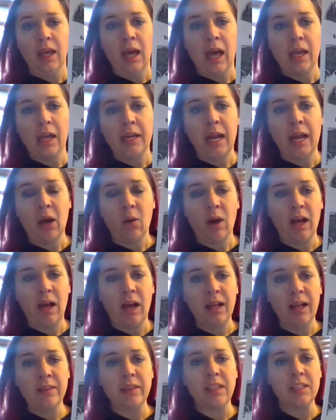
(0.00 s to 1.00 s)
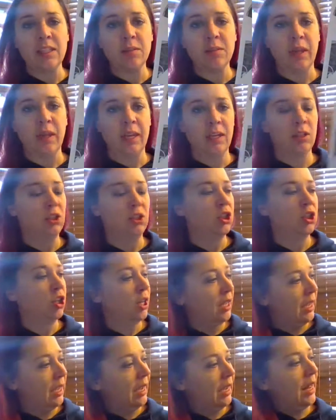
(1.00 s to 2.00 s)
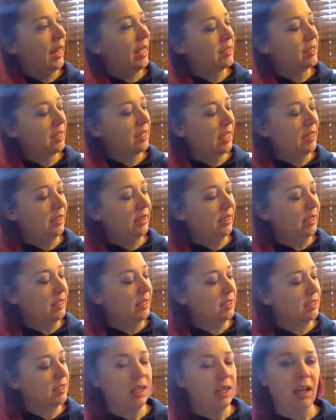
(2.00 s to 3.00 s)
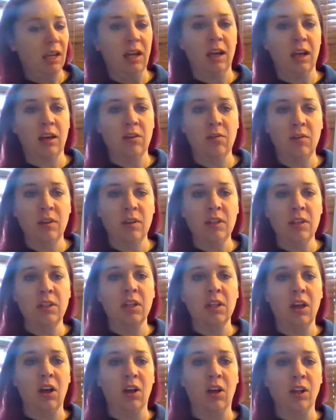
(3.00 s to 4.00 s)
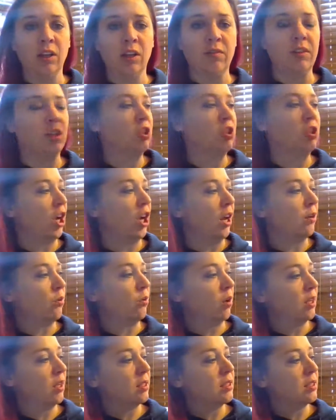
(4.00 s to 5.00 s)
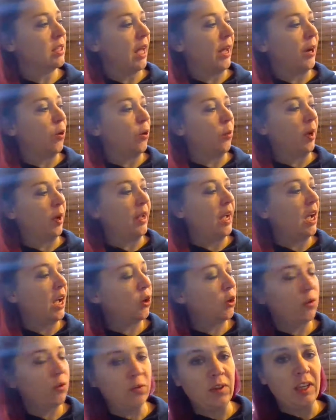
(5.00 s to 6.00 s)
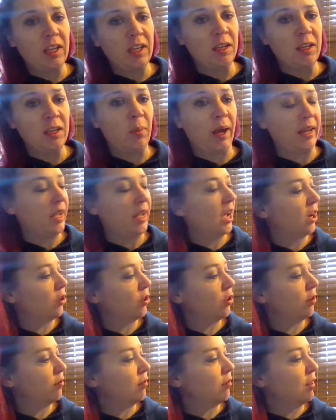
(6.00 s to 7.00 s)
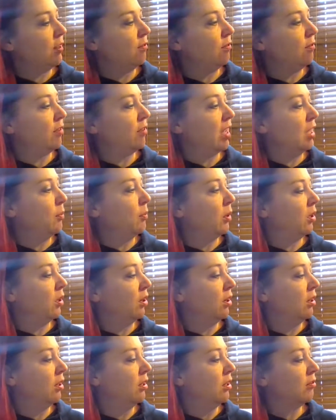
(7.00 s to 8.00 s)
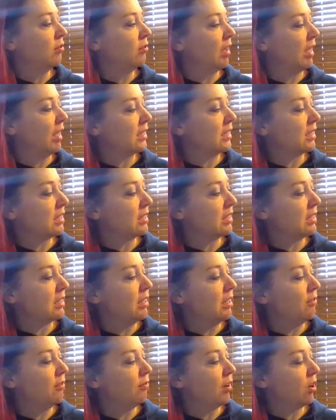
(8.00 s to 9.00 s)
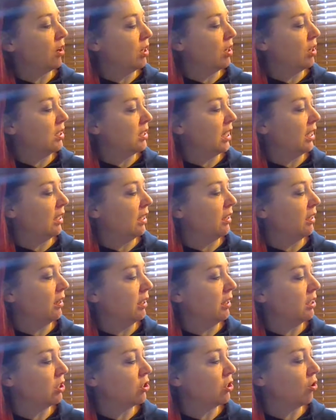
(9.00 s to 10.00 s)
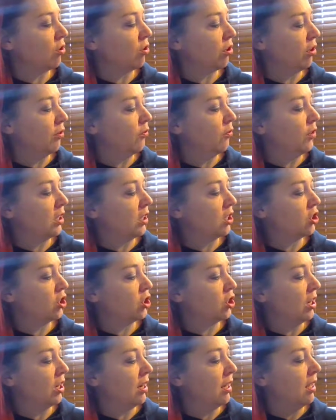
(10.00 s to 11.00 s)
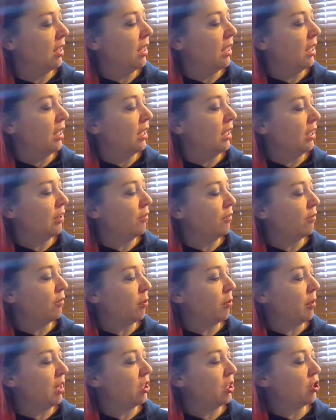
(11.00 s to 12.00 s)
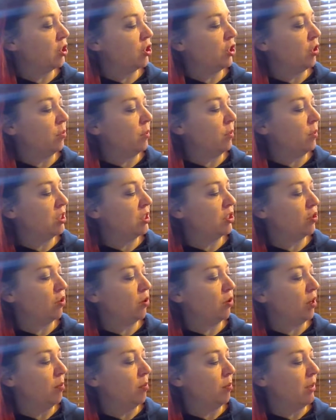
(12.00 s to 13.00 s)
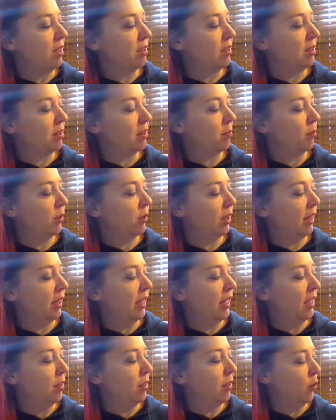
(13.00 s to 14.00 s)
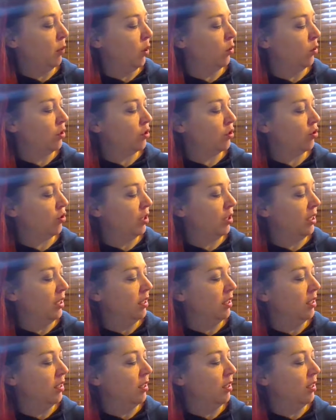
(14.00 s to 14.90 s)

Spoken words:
Now, on this page, it has a list of all of the genres: autobiography, biography, fable, fantasy, fairy tale, historical fiction, informational, mystery, myth, play, poetry,